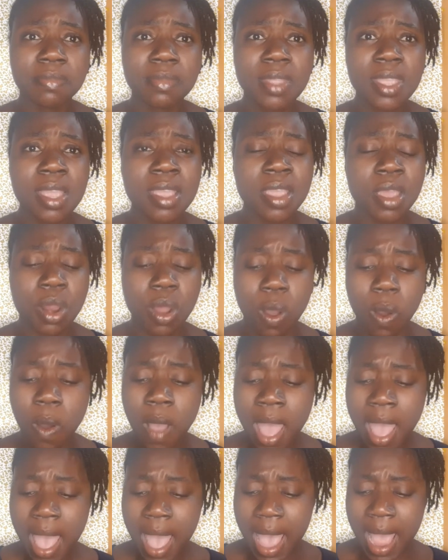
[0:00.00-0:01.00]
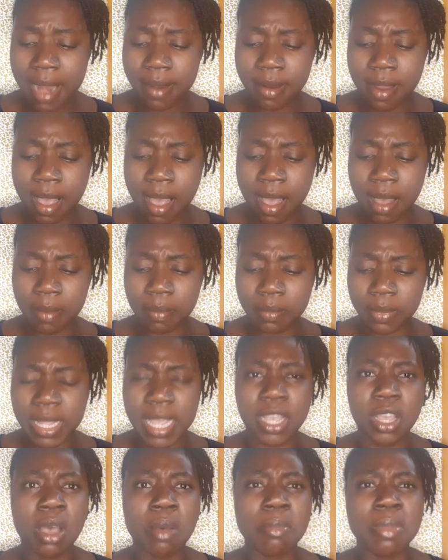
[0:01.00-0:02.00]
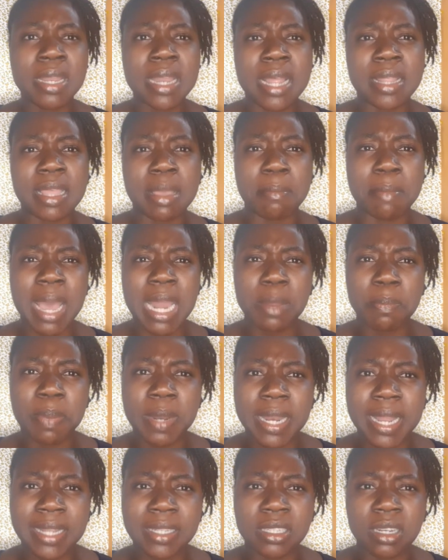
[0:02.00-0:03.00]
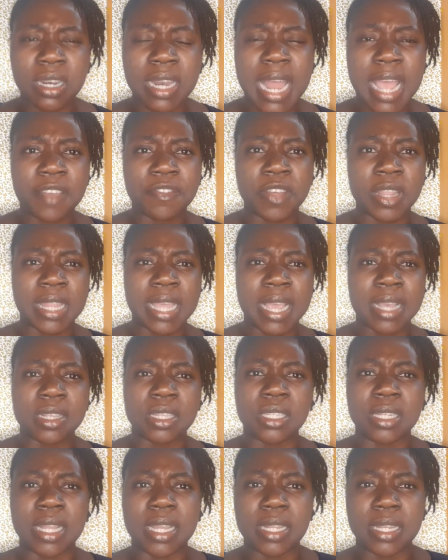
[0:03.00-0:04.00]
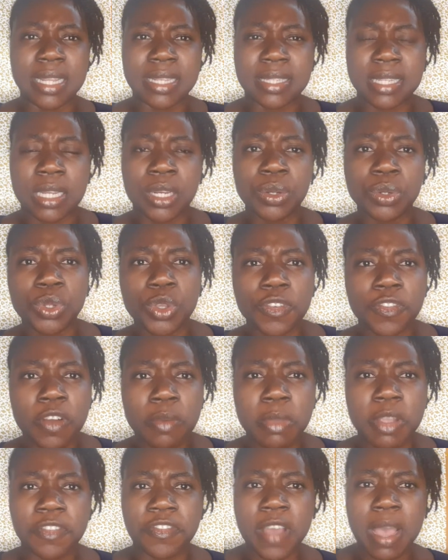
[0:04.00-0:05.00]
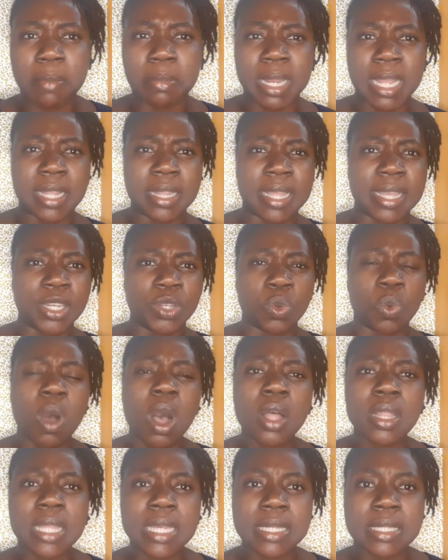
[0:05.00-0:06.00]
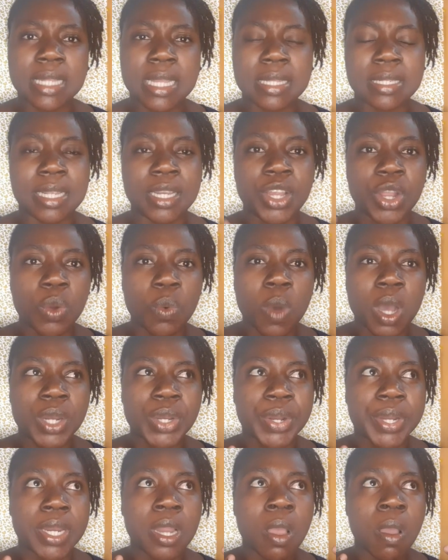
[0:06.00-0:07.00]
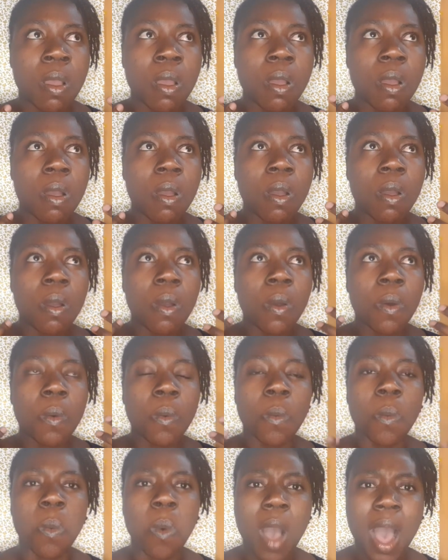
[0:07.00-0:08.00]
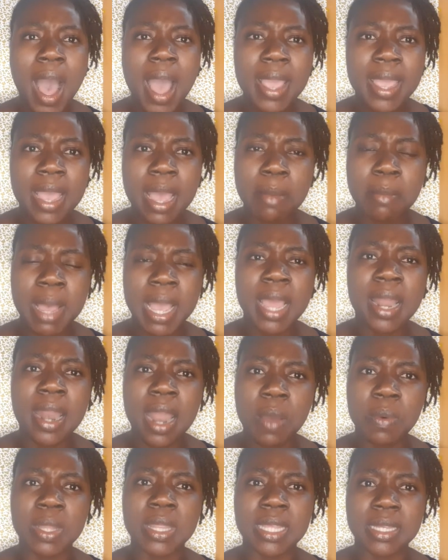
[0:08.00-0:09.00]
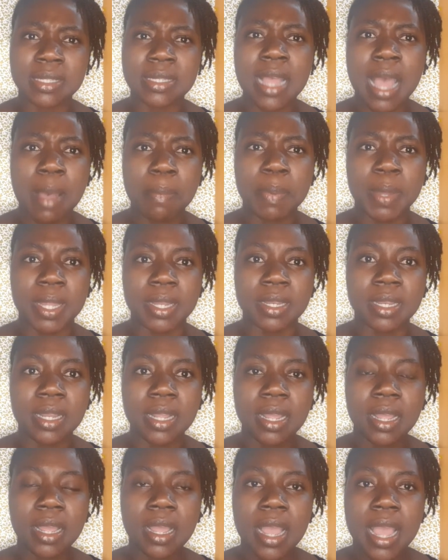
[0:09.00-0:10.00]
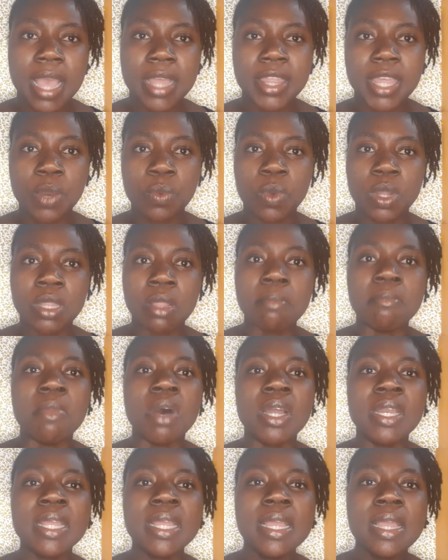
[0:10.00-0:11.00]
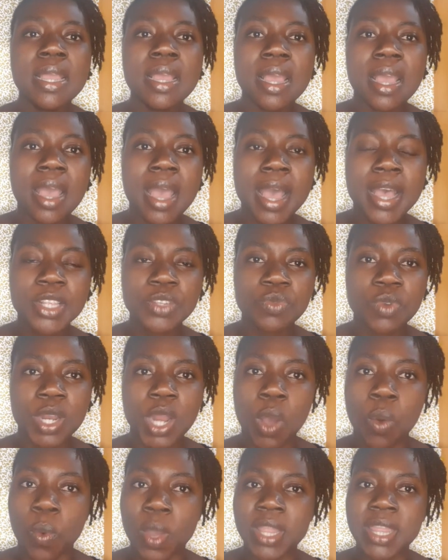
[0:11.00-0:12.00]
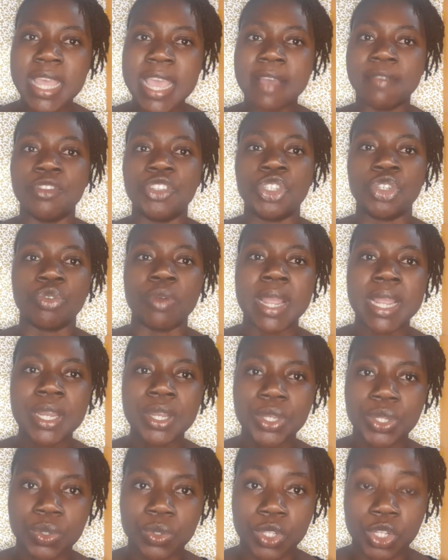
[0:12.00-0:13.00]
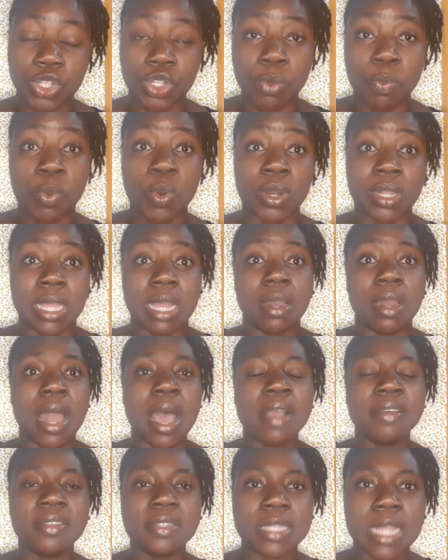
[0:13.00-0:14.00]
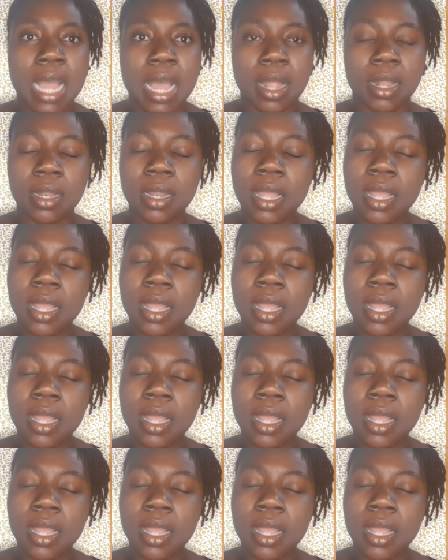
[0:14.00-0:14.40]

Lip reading: and they come in and they manipulate your life, and they seclude you from your family, and they do all these things. And you're wondering, why am I allowing this to happen? And then when the money has run out, when they have drained you to support their lifestyle,